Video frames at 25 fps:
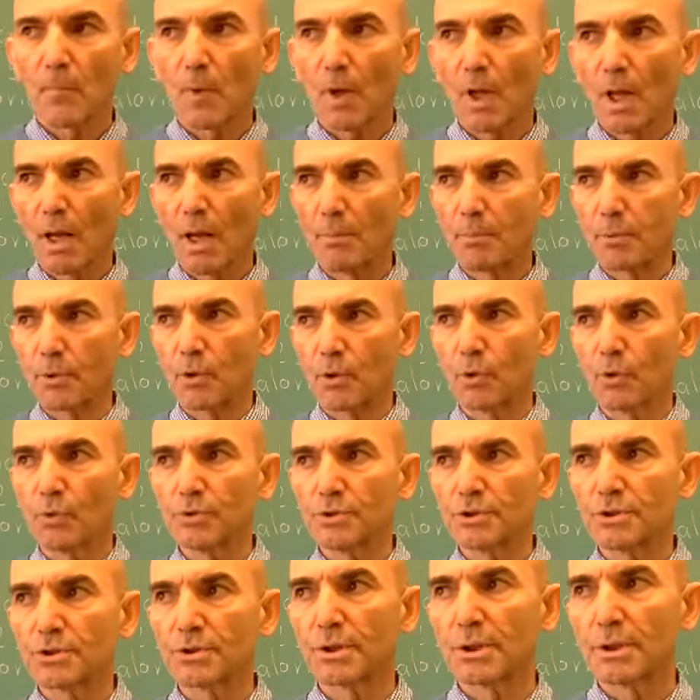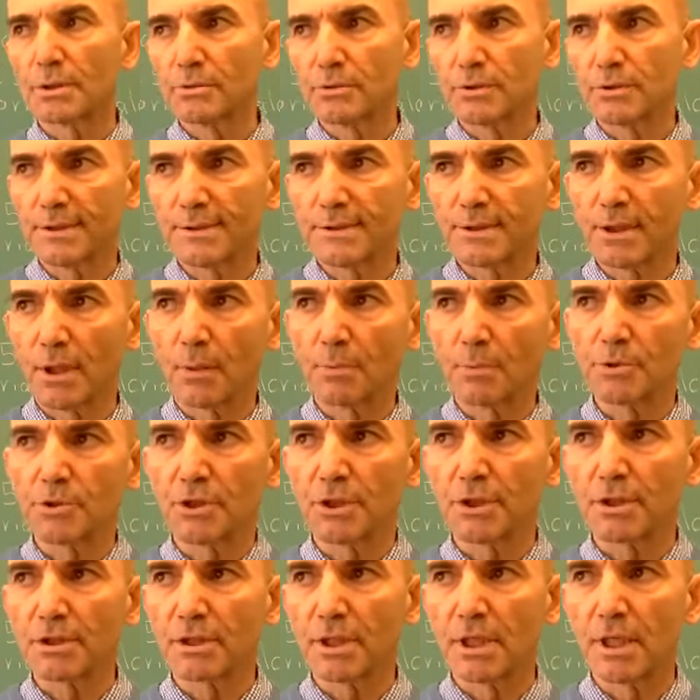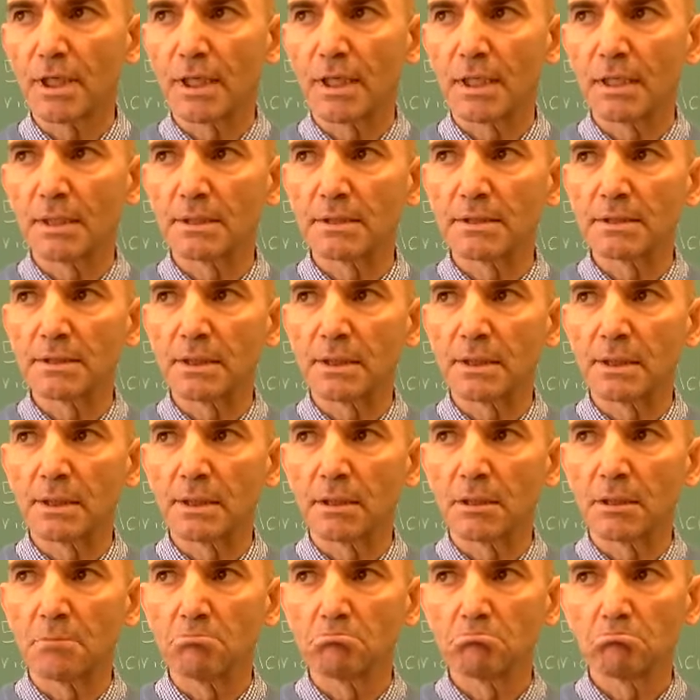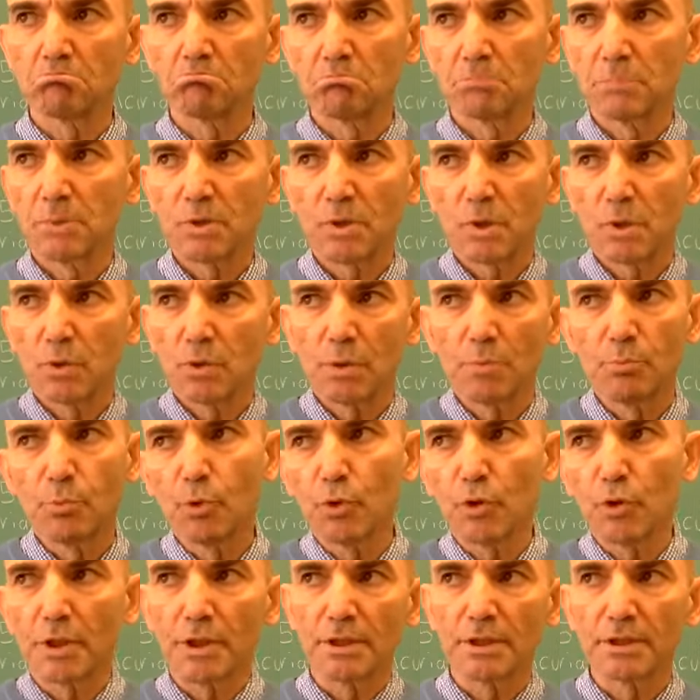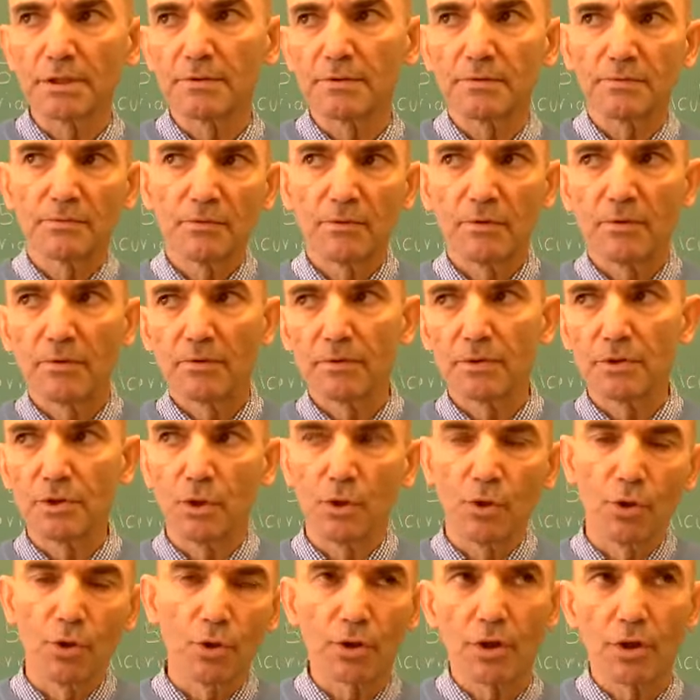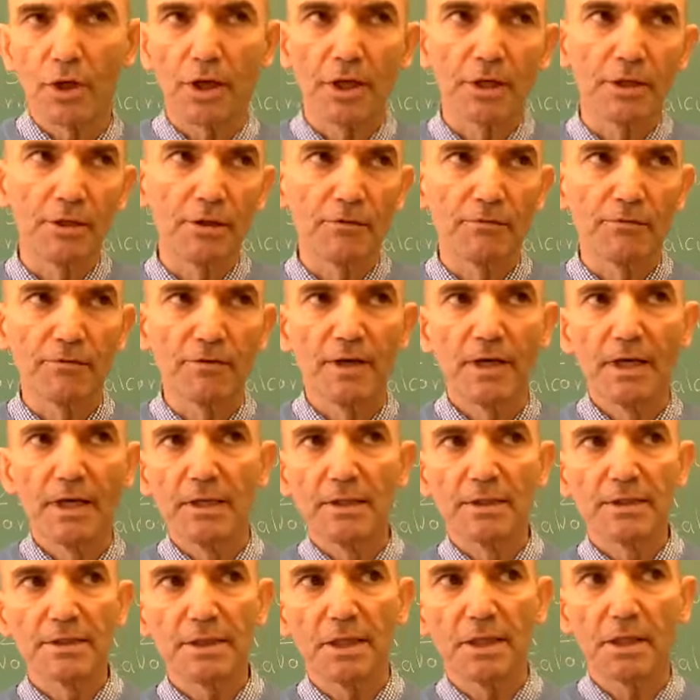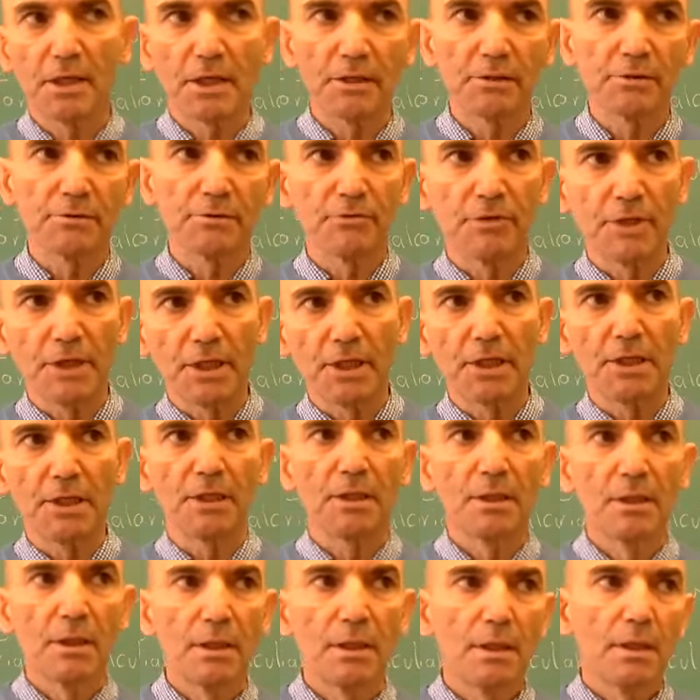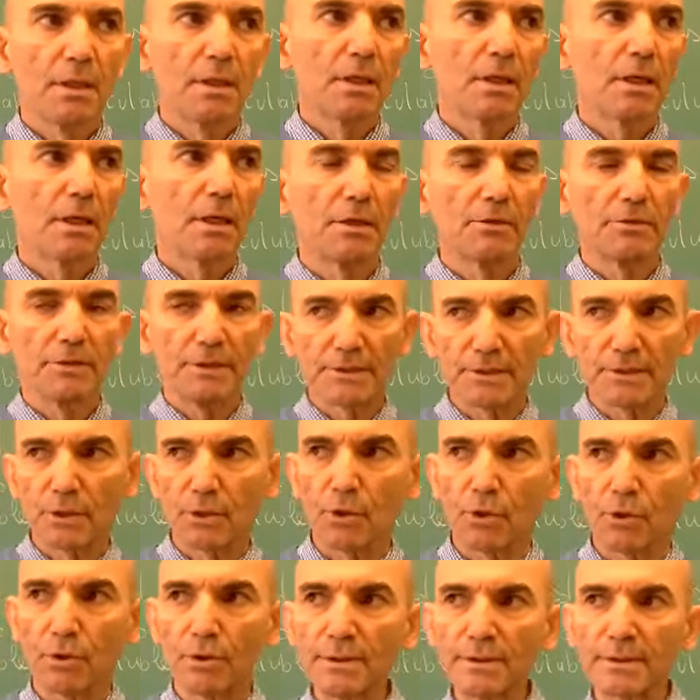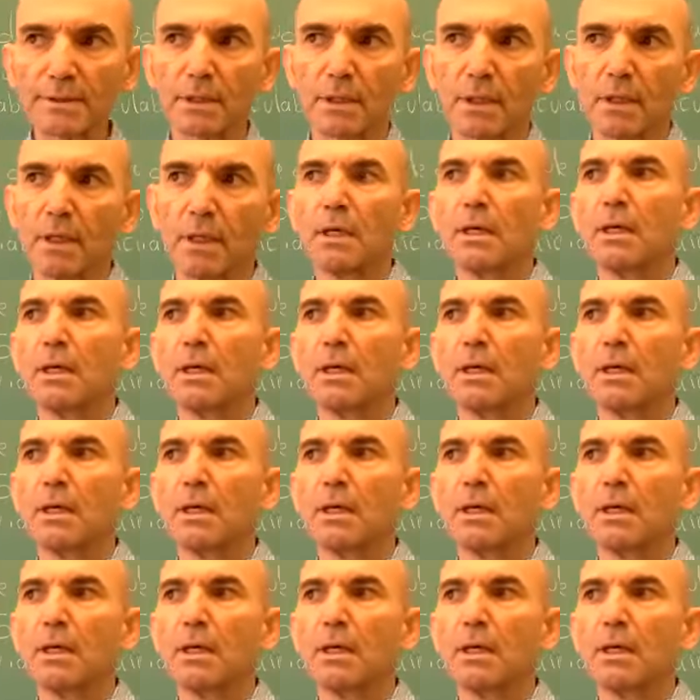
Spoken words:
approach to the subject, and so the book is your kind of secondary resource.